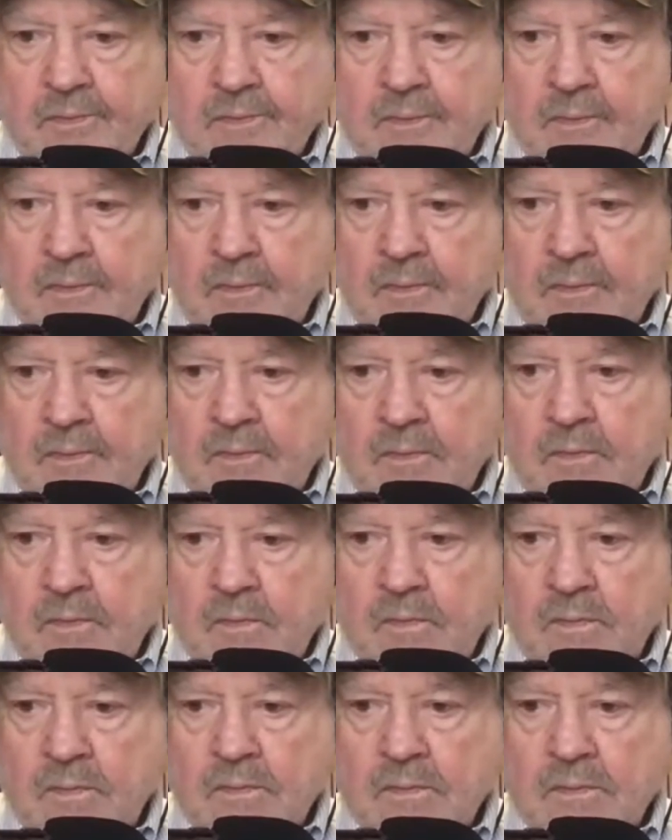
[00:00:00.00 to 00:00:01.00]

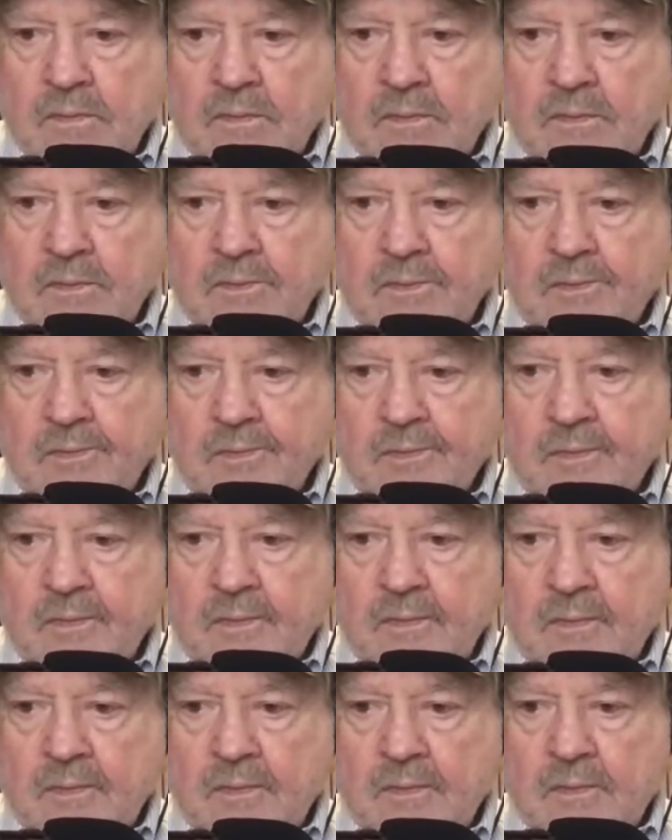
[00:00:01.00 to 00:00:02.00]

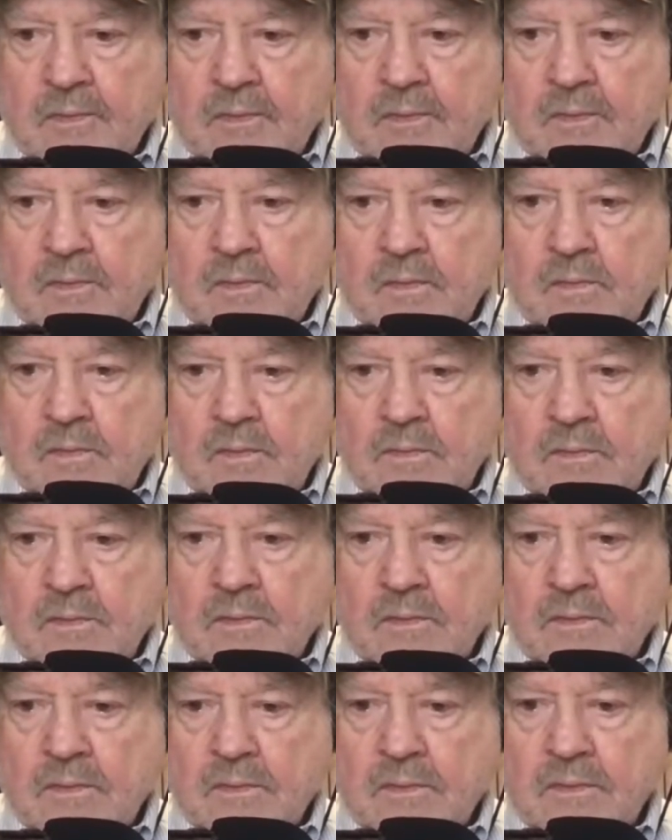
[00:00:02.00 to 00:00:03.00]

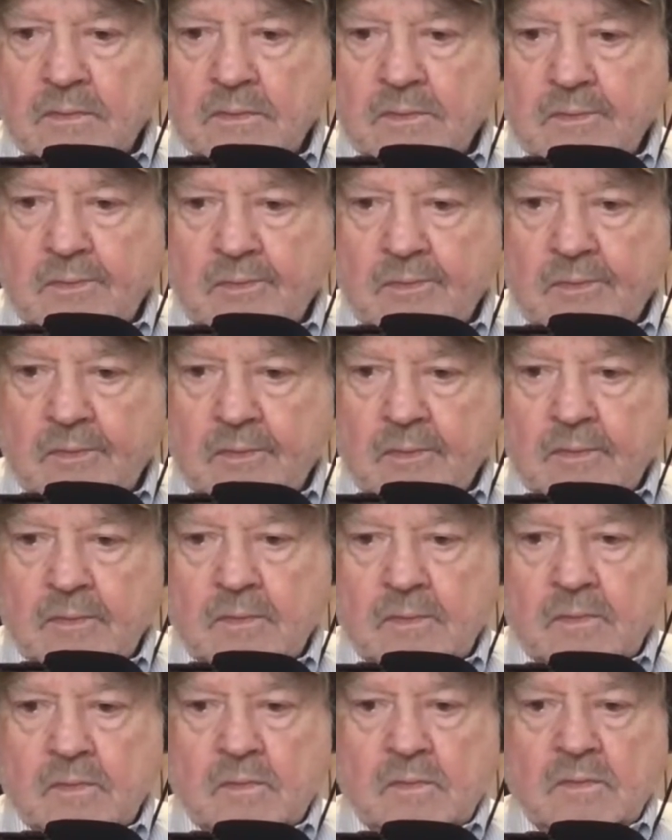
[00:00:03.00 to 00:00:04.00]

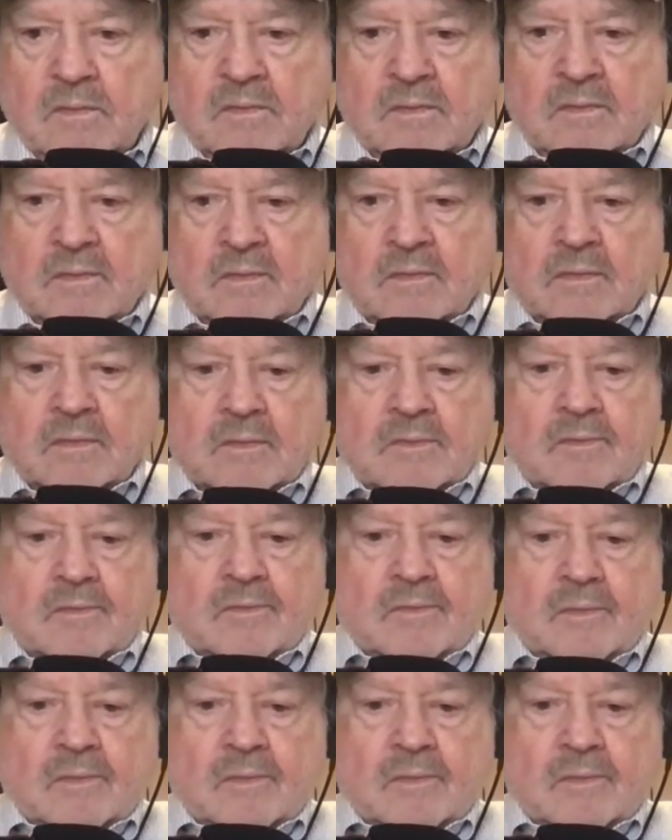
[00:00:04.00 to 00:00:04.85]
(silent)